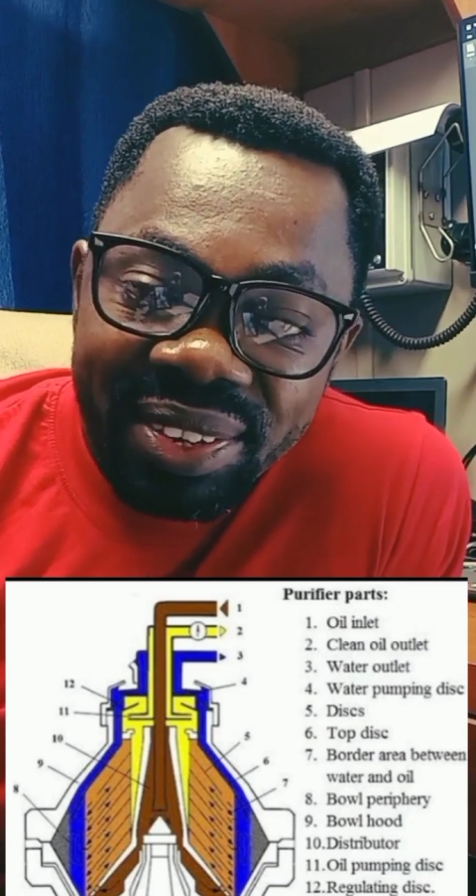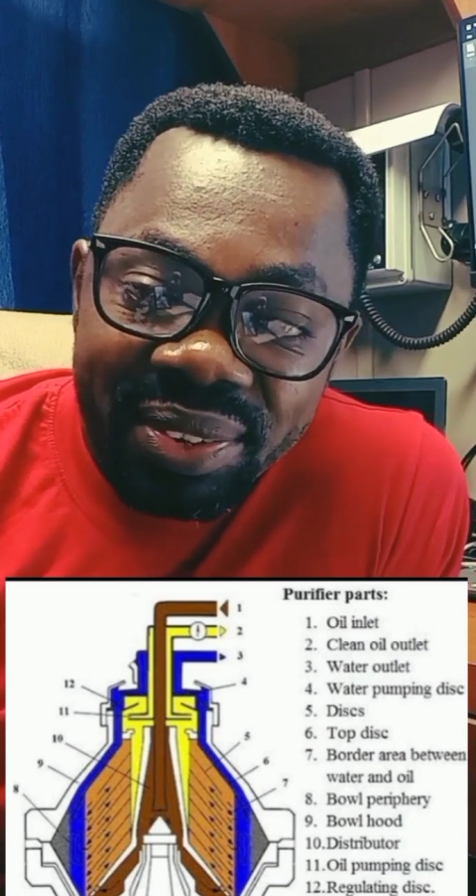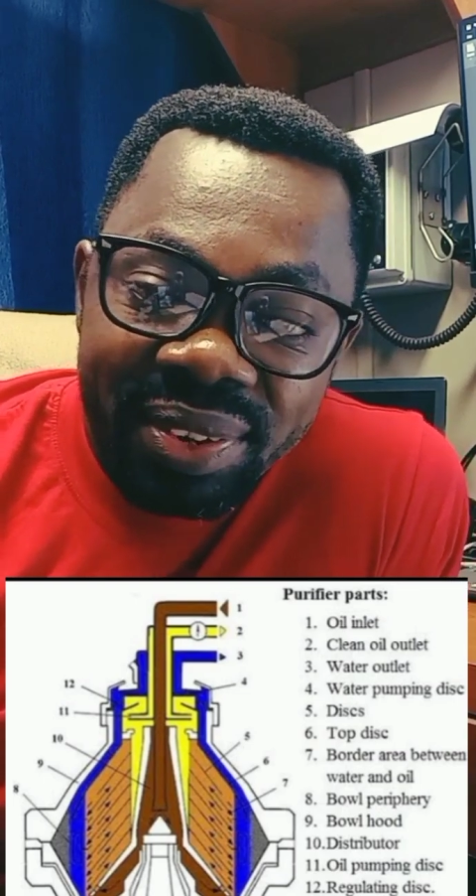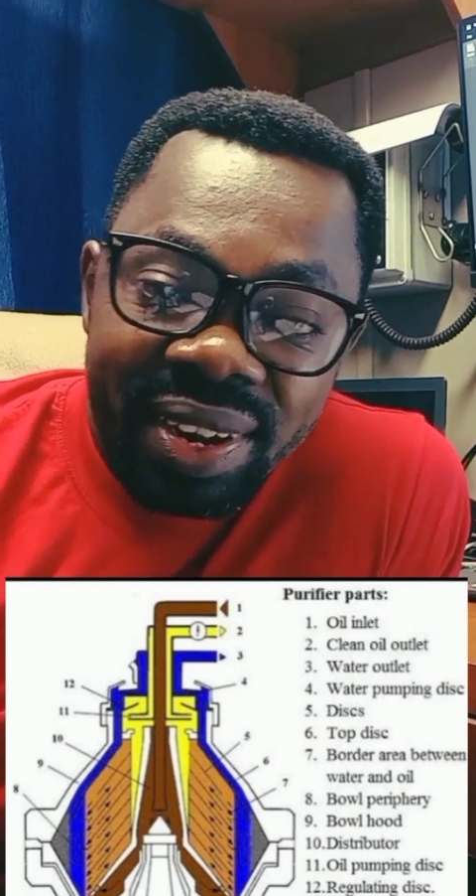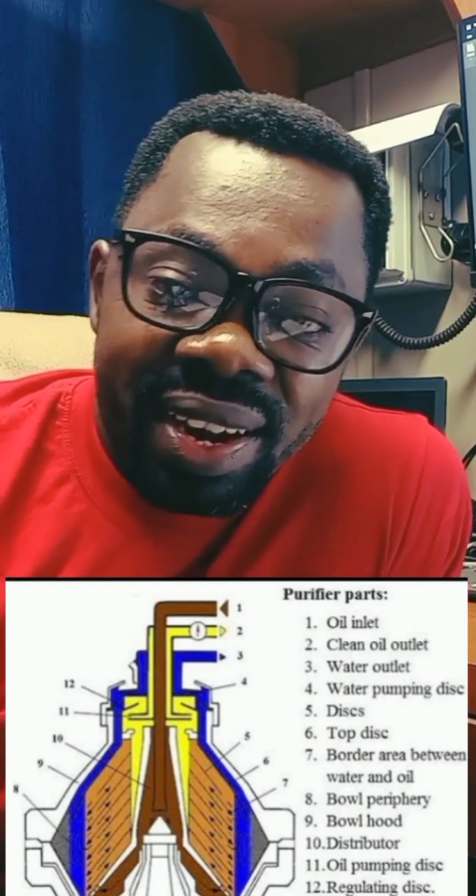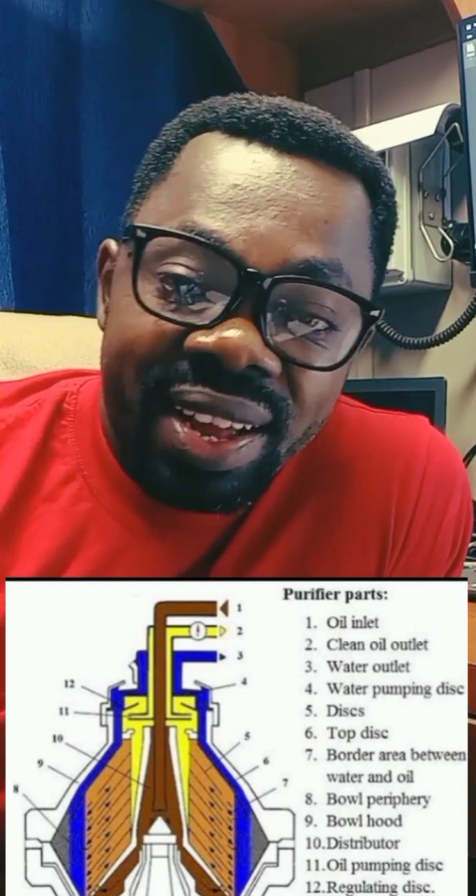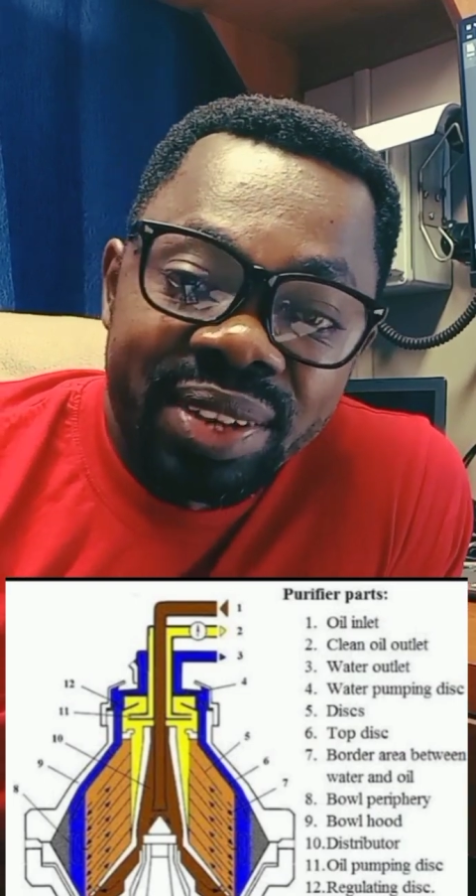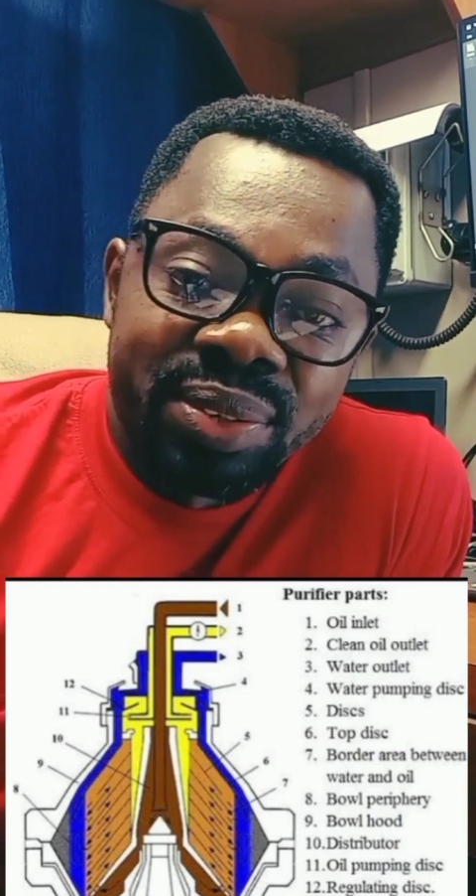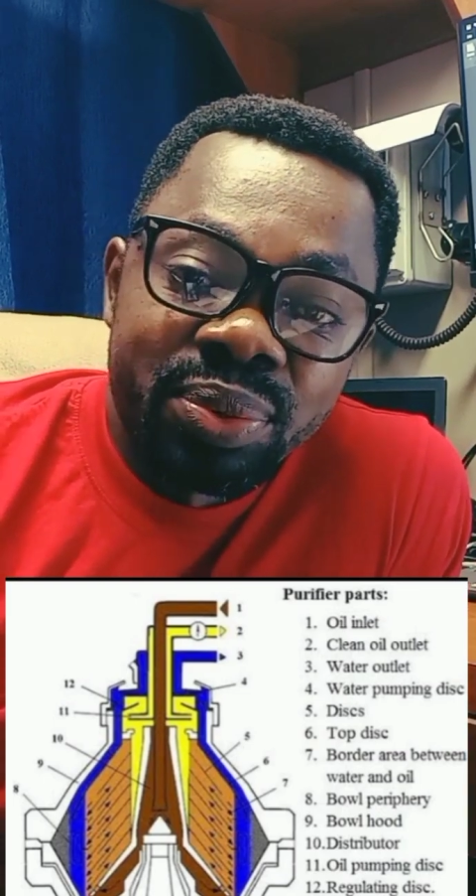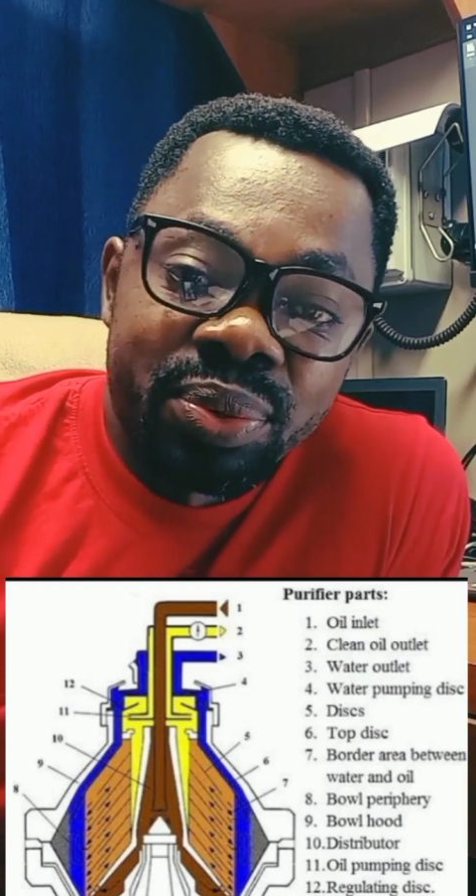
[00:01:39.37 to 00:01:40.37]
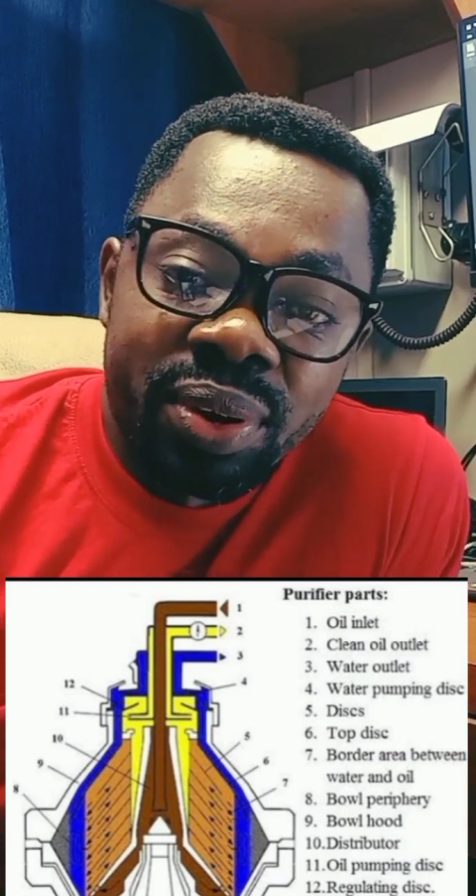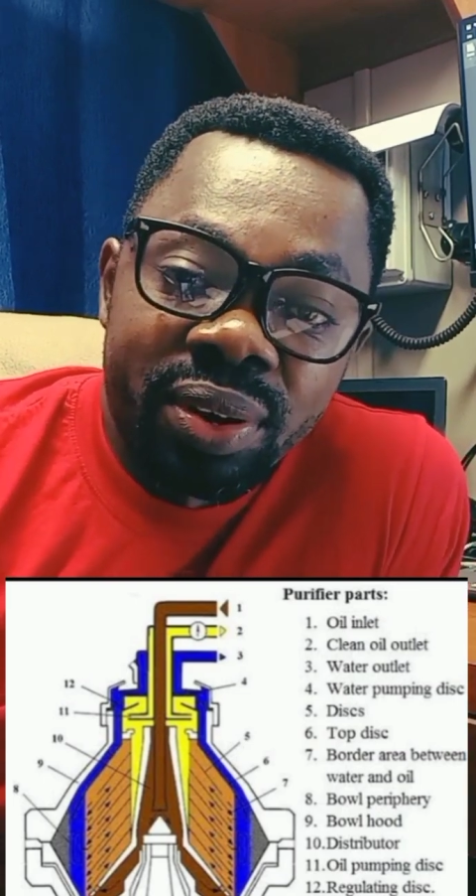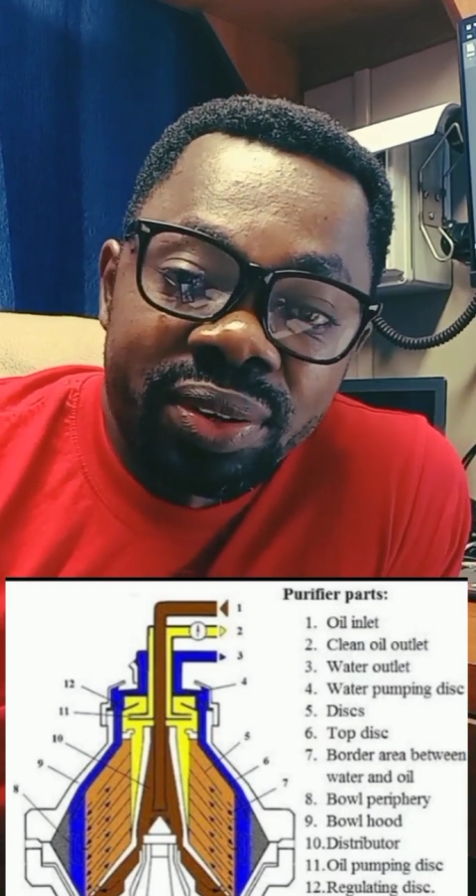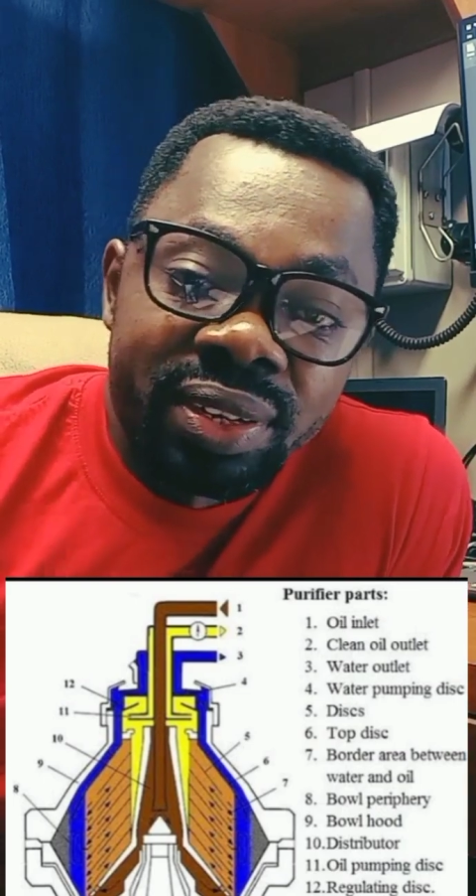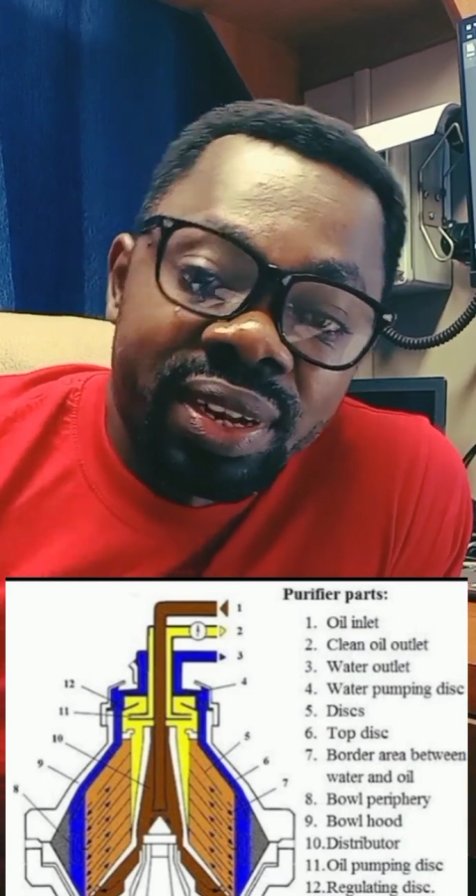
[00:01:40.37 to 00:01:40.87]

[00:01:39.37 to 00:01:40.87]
you allow it to run